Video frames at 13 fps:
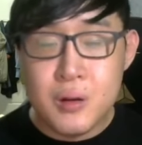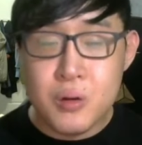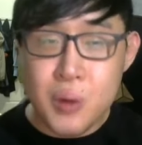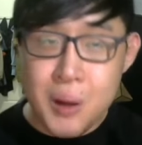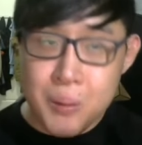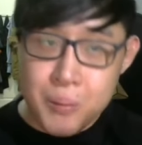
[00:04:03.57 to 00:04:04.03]

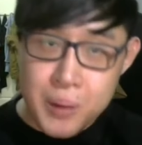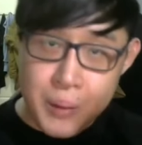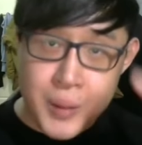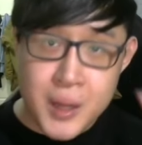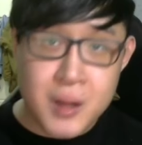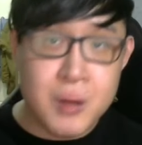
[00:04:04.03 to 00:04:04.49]
what may
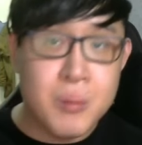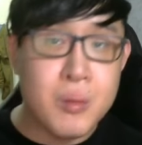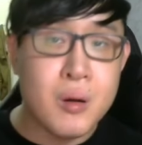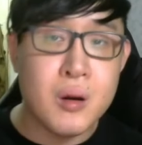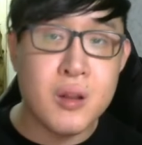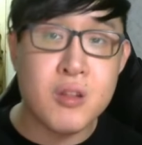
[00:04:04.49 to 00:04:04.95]
matter
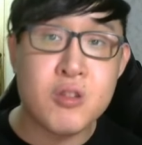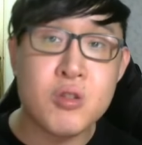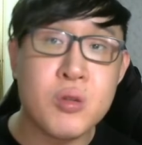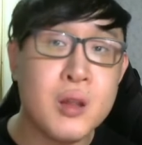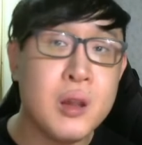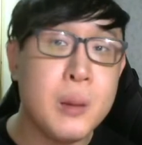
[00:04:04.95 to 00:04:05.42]
more is
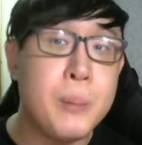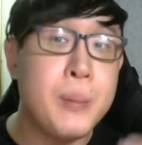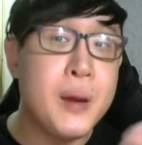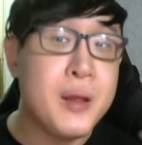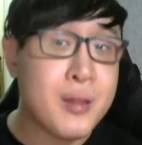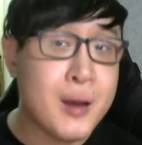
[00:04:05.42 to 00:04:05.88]
choosing the
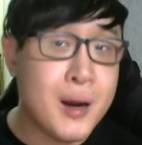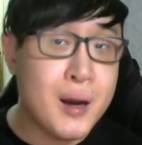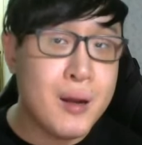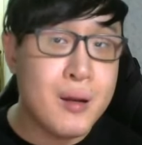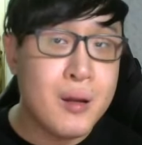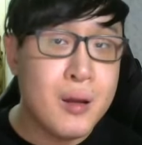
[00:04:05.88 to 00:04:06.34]
best
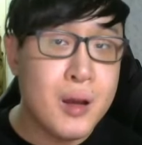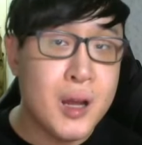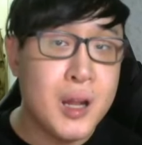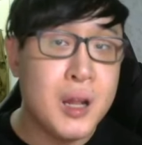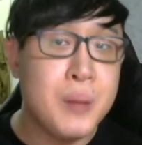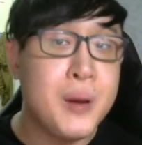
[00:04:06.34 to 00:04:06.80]
card
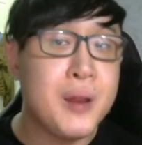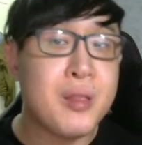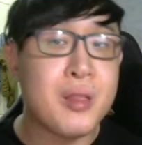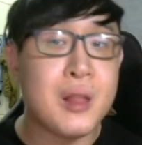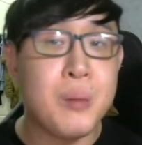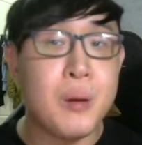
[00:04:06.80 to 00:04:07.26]
and the
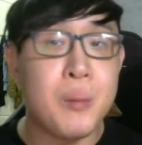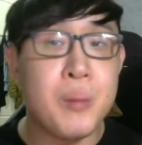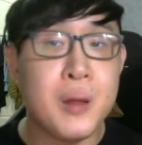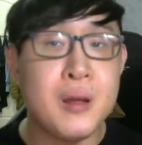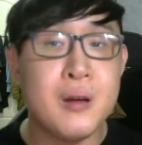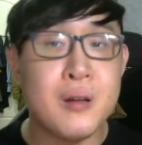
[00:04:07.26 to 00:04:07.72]
best support
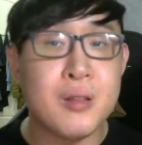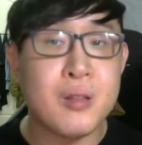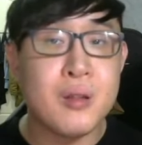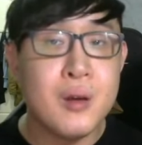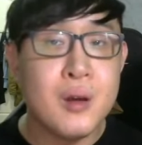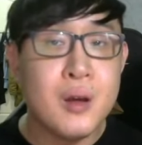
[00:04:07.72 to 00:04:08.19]
players